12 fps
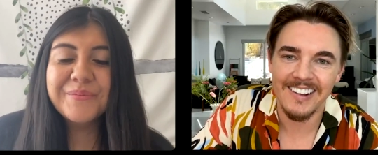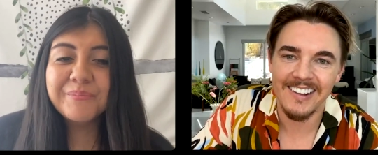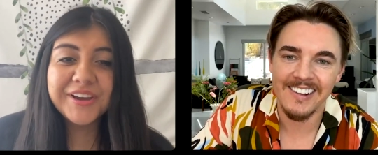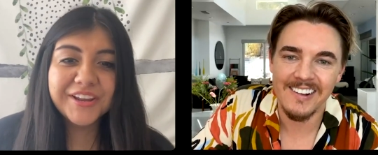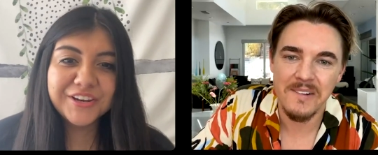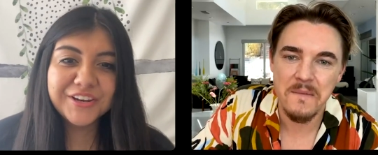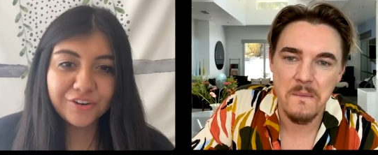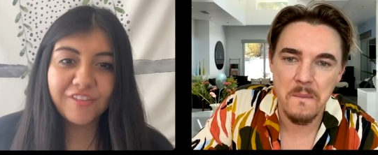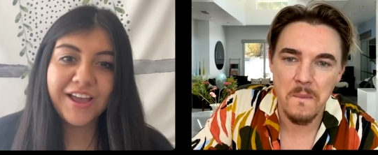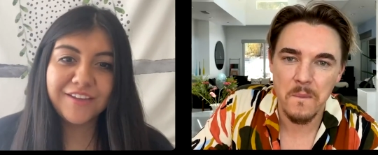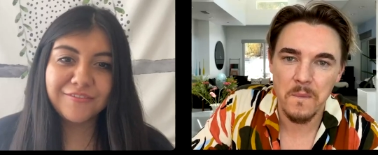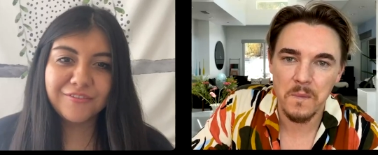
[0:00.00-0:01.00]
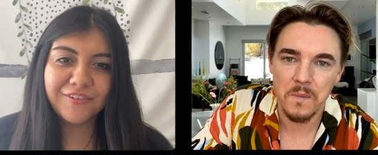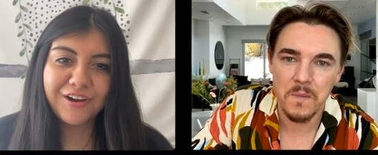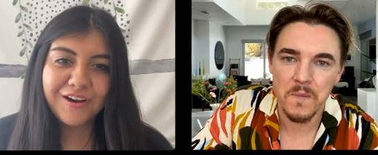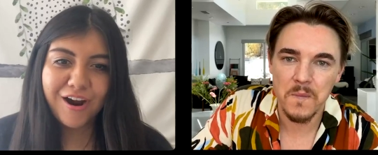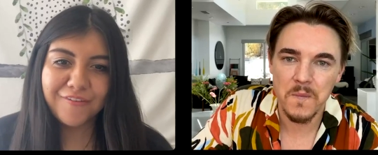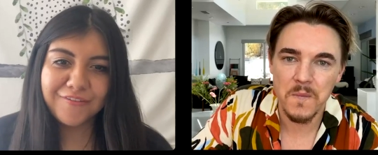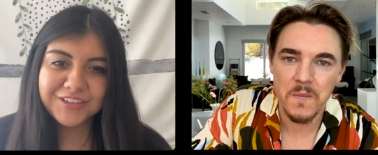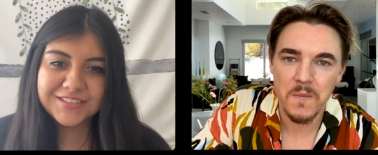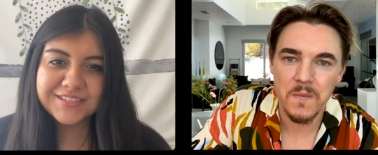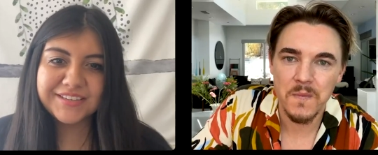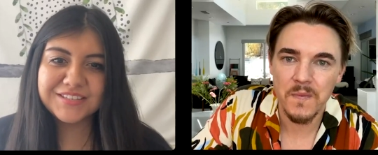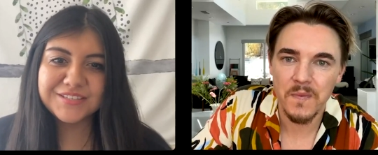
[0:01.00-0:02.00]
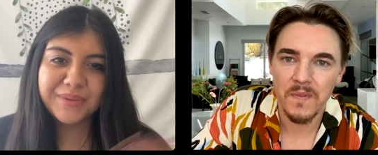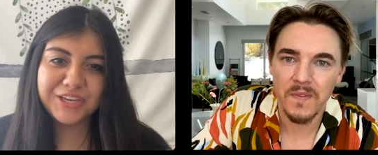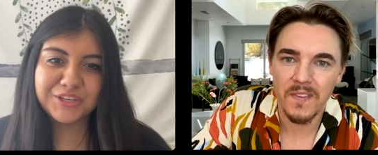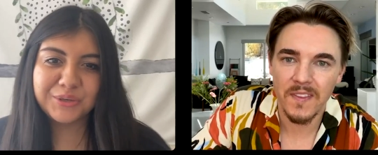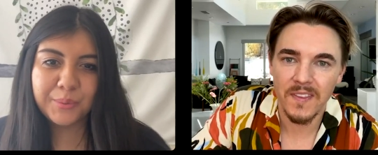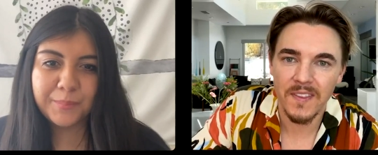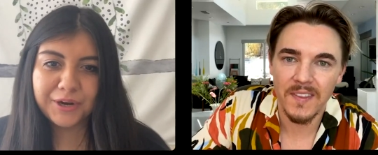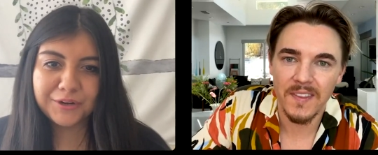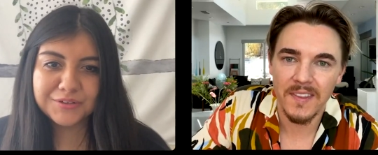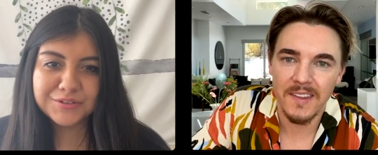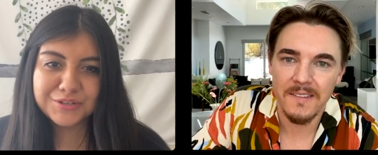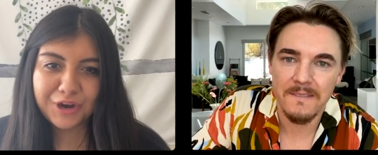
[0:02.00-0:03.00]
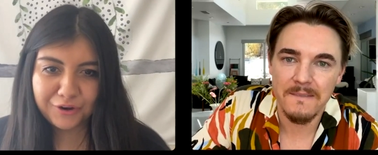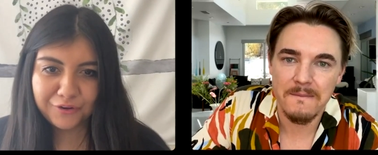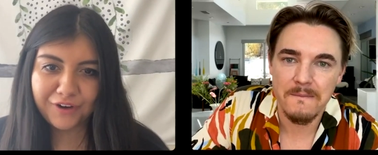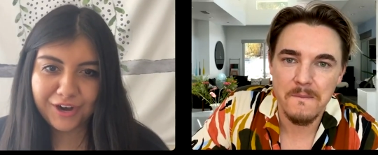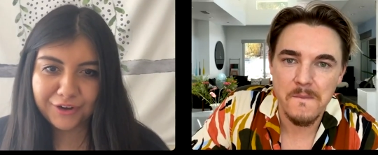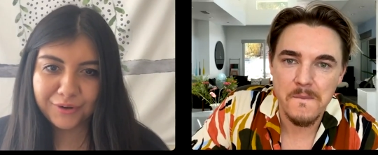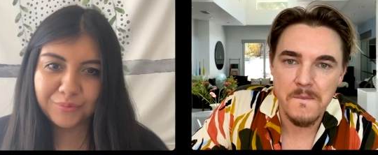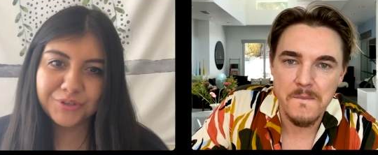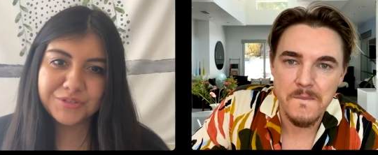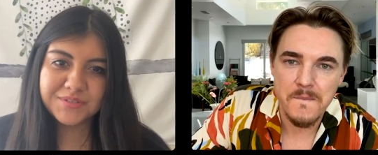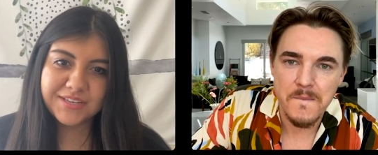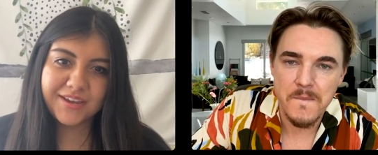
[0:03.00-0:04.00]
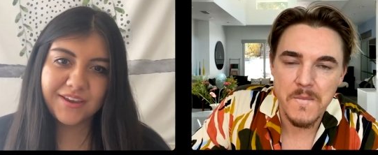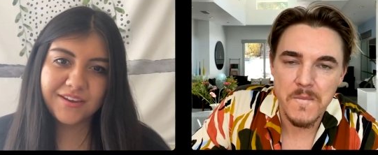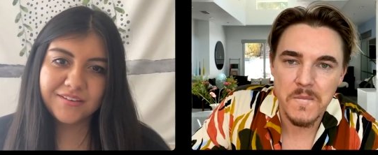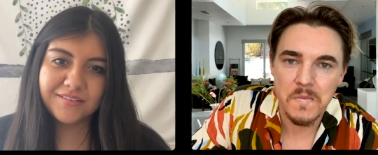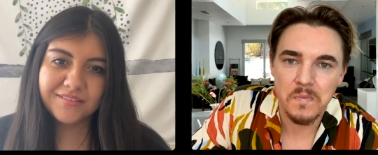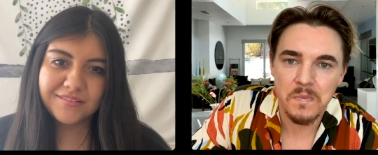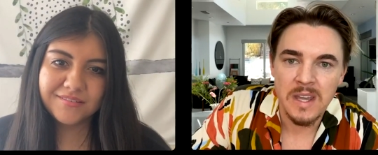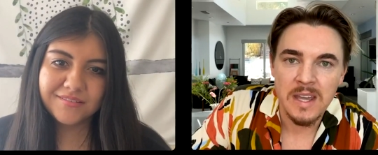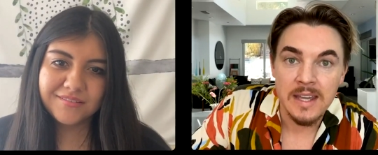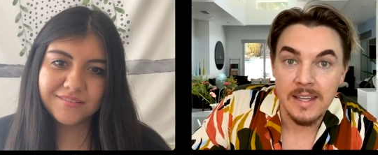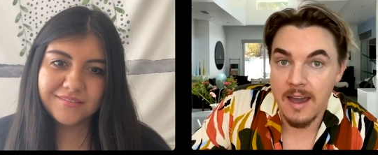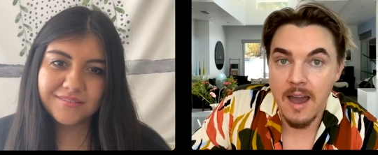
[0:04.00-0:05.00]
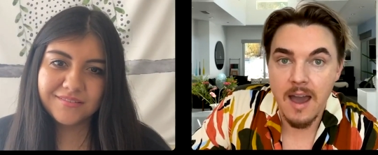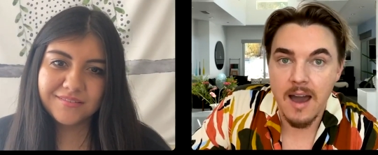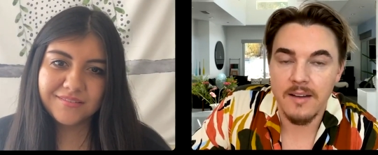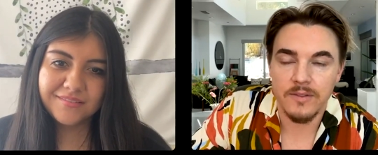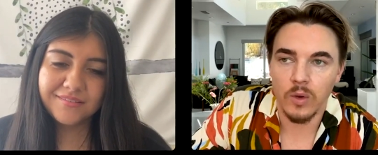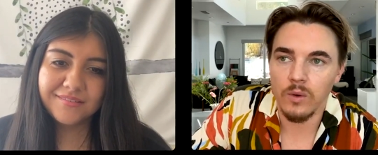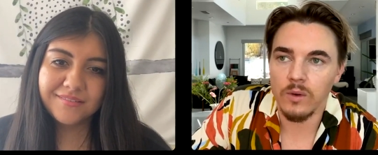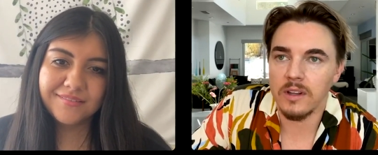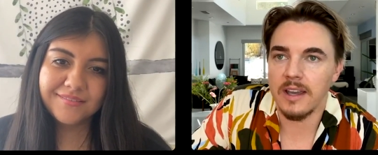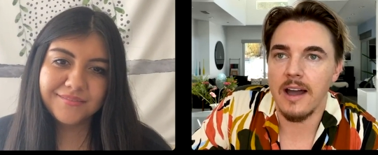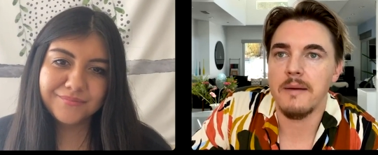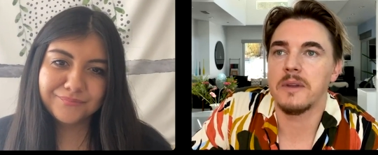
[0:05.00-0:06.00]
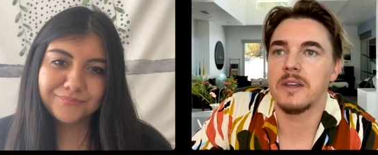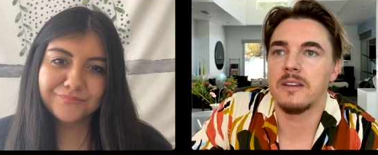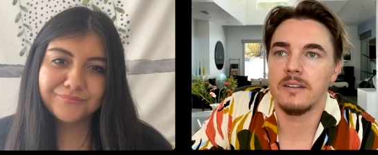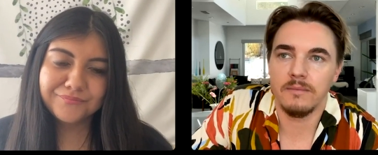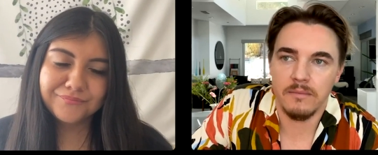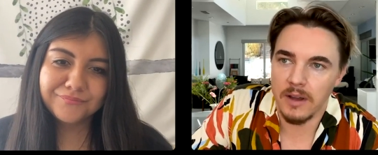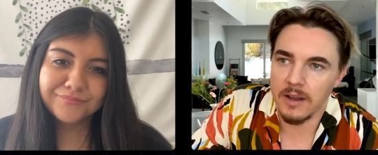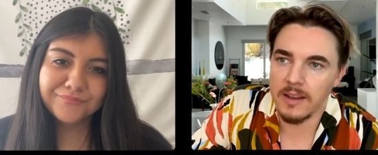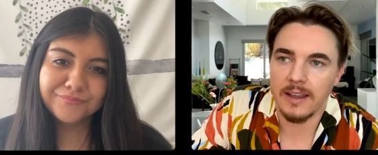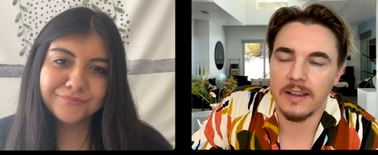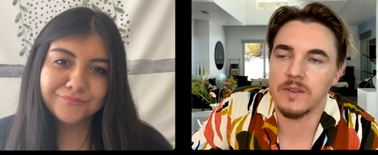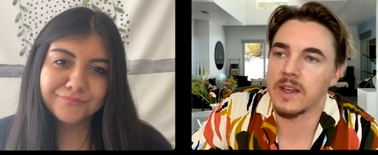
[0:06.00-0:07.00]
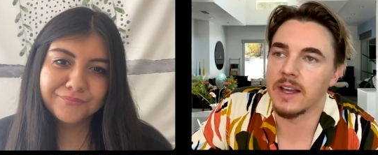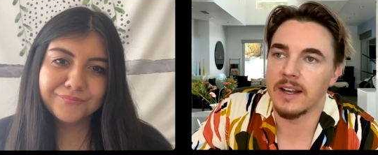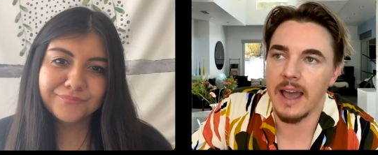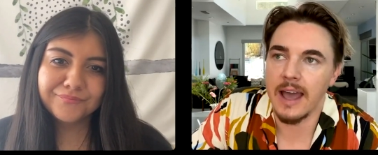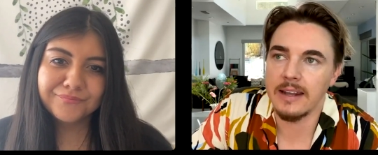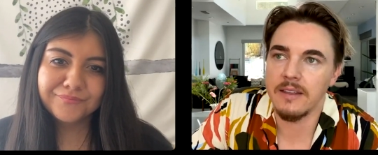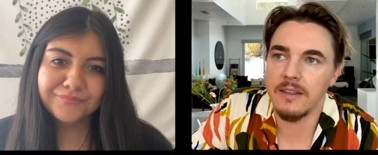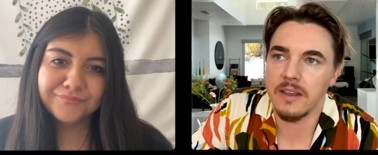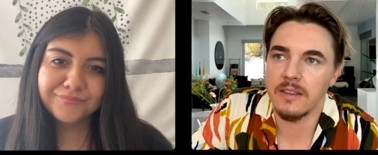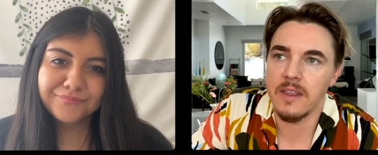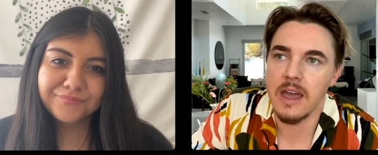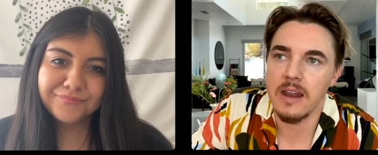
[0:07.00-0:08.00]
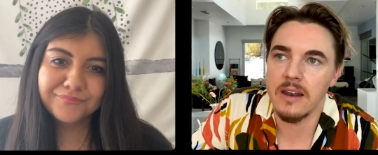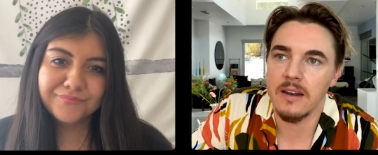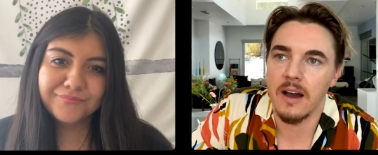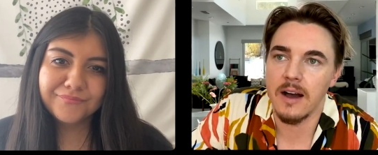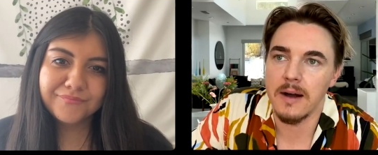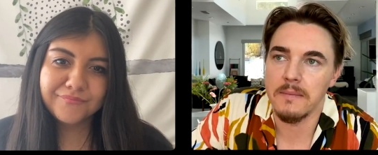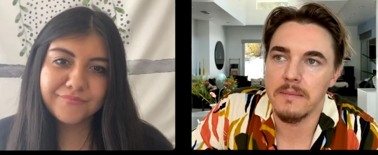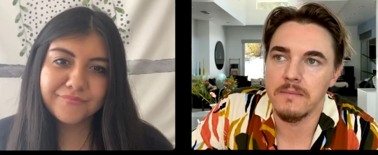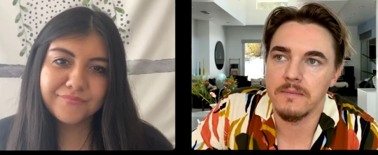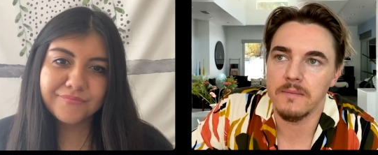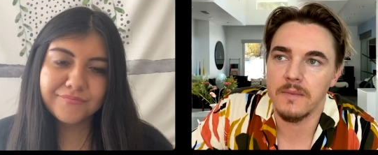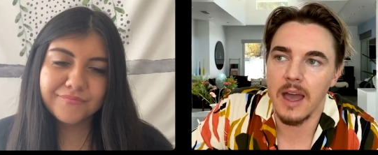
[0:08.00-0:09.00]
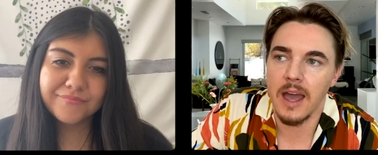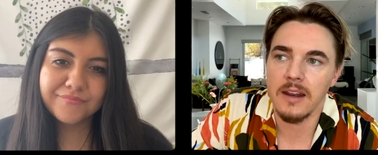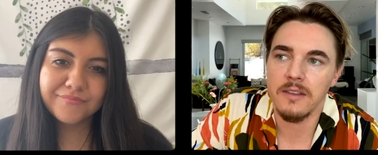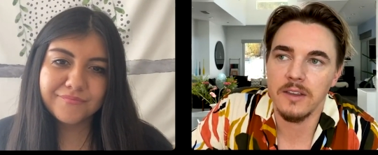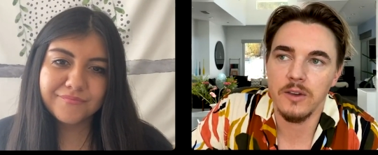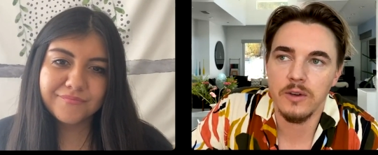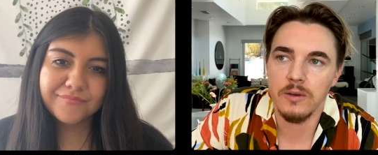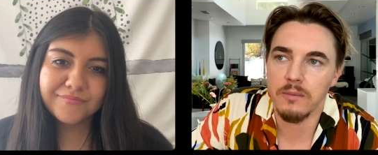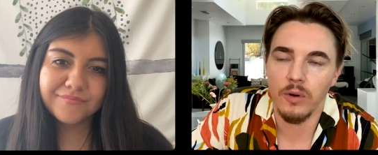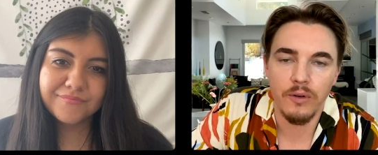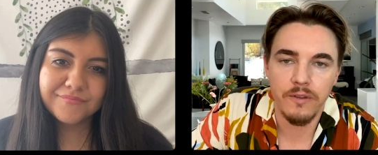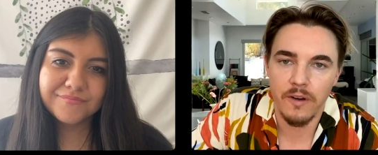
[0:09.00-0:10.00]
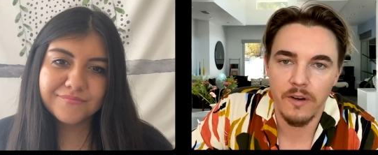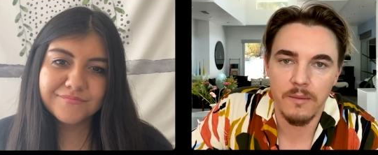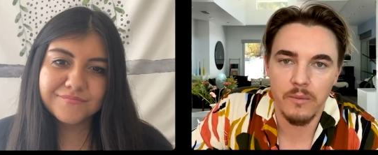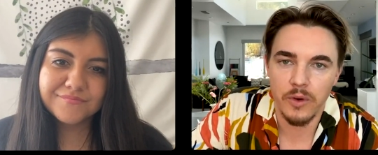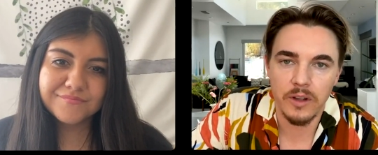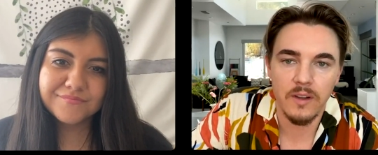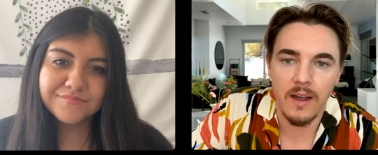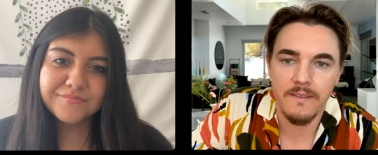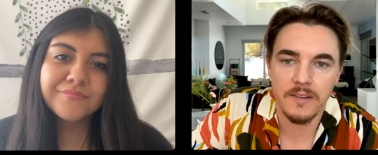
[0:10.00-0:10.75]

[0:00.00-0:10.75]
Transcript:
Speaker 1: But your life obviously has made you a better songwriter, would you say?
Speaker 2: Yeah, totally. I mean, like I said, anything you can pull from real life